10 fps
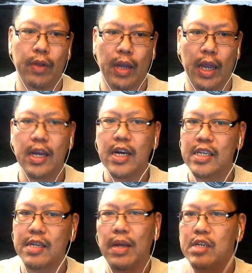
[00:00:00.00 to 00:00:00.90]
okay?
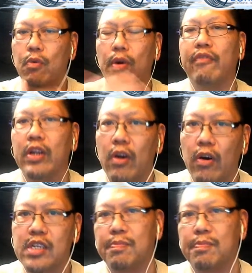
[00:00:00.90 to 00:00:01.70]
Sometimes you won't even notice,